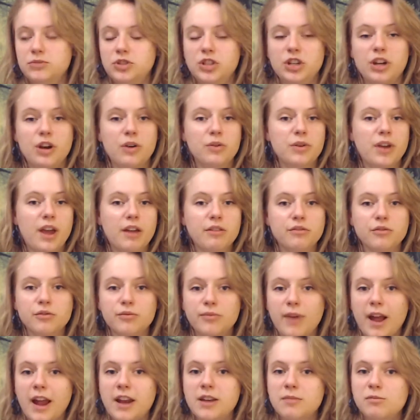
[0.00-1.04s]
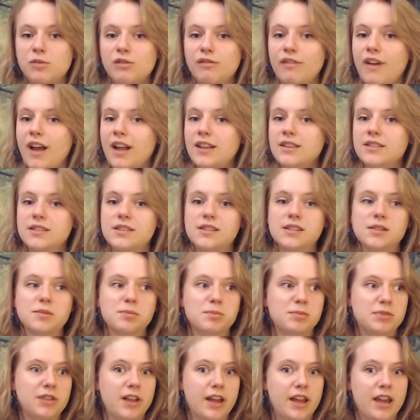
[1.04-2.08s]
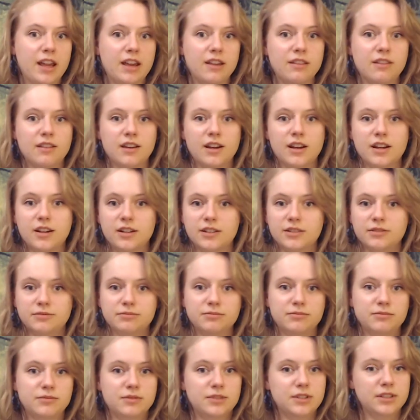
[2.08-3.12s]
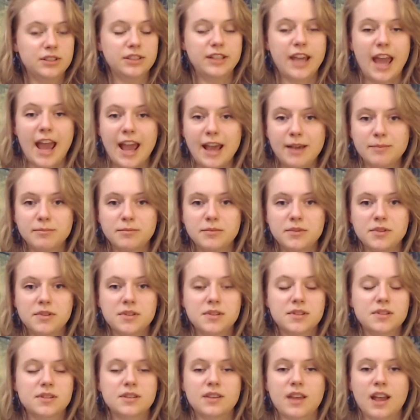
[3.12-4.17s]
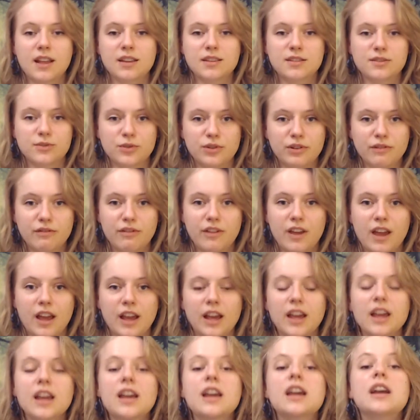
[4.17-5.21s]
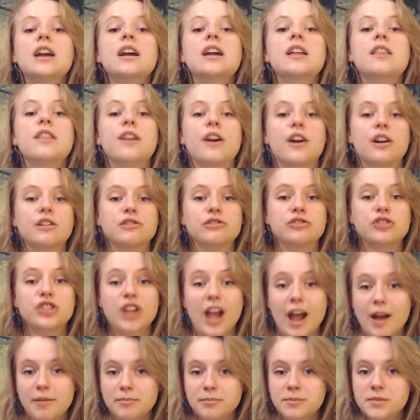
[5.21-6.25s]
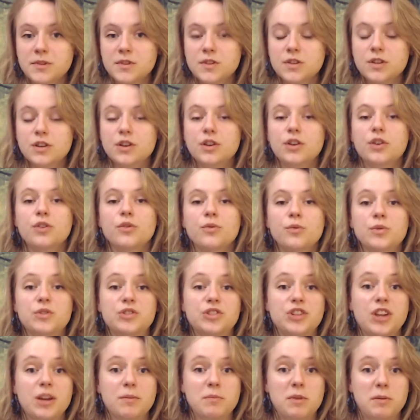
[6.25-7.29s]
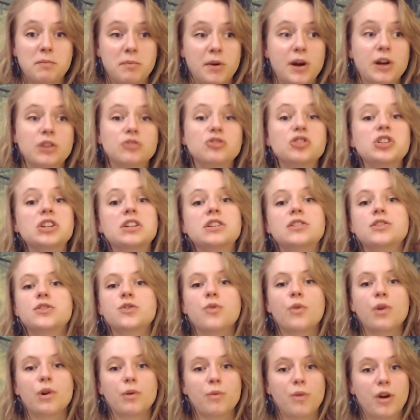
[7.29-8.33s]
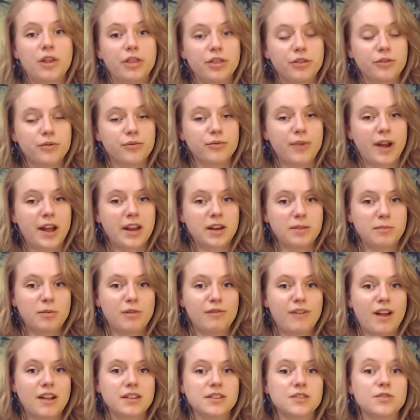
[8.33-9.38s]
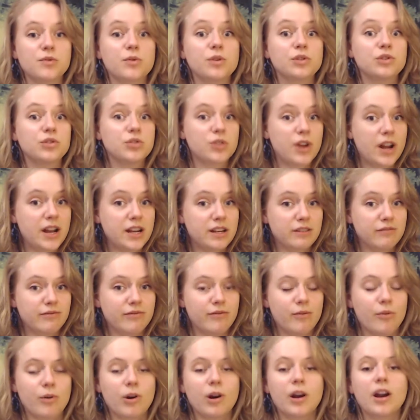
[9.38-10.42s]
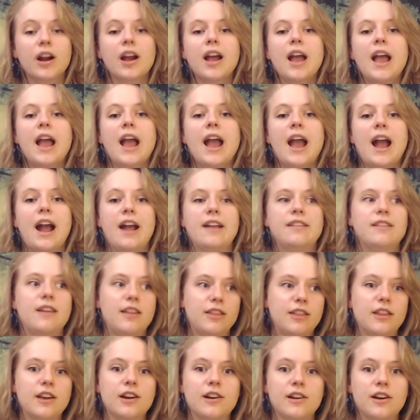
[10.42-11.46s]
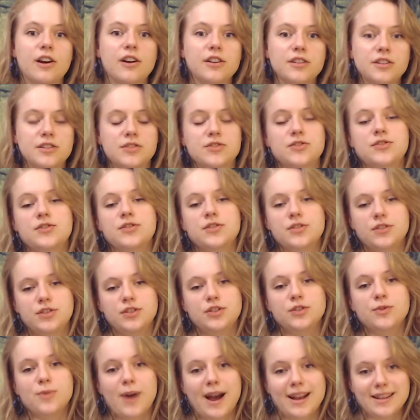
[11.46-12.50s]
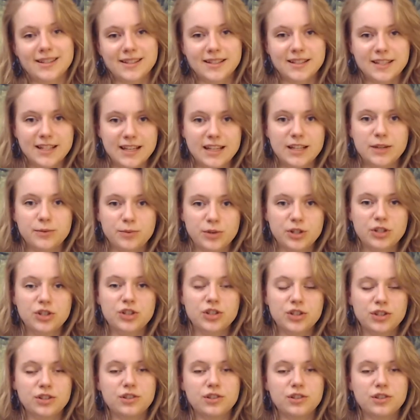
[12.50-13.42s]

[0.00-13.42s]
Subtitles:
get through random events, playing their games, that sort of thing. There are gems, which can be purchased or won through random events or traded for. And then there is USD, which,